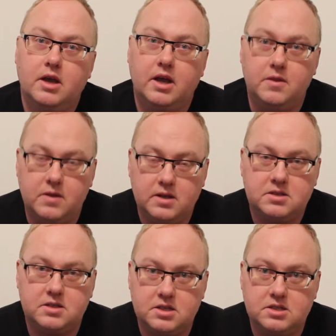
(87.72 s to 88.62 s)
And
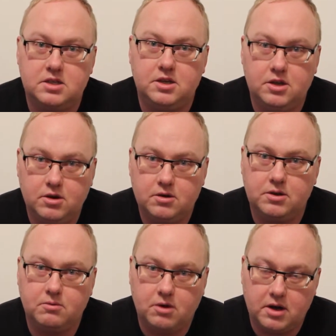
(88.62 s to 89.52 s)
this is the year
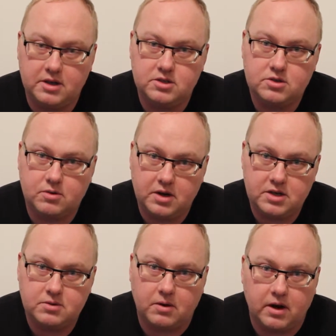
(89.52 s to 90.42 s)
that was
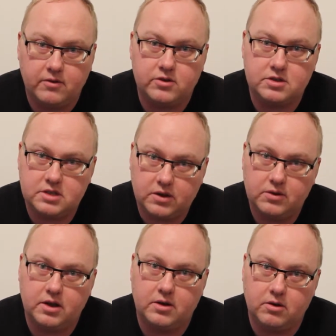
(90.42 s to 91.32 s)
2020 for
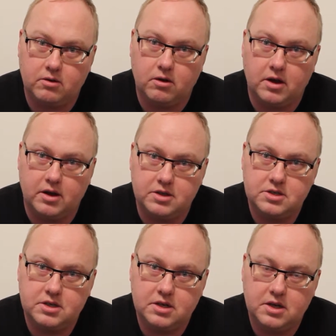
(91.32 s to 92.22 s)
Southdown
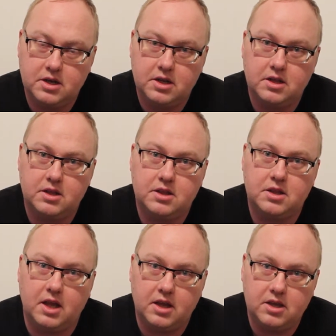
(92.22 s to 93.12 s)
Garage.
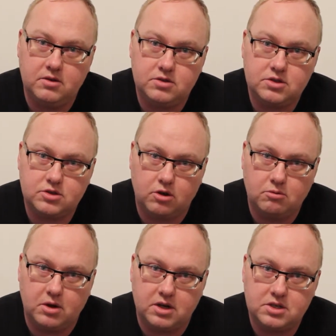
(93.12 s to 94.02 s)
Thank you so
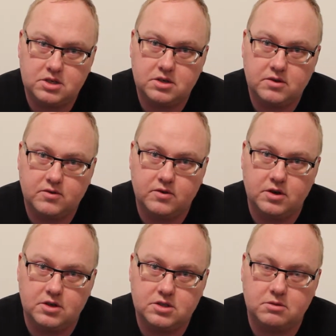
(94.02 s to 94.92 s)
much for
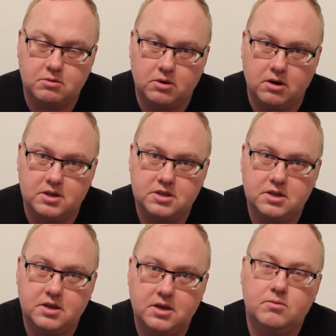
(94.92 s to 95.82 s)
your support.
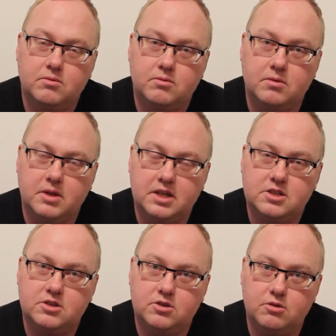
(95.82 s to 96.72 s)

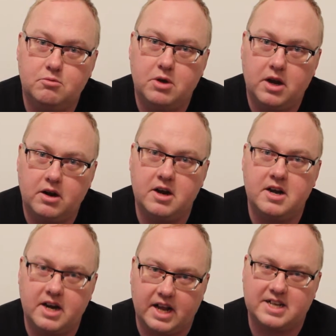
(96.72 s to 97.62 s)
Let's do better
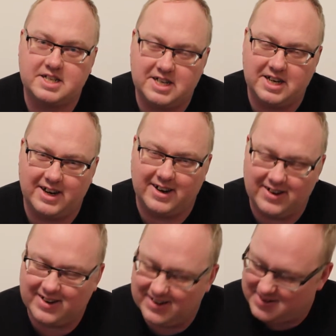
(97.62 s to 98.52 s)
next year.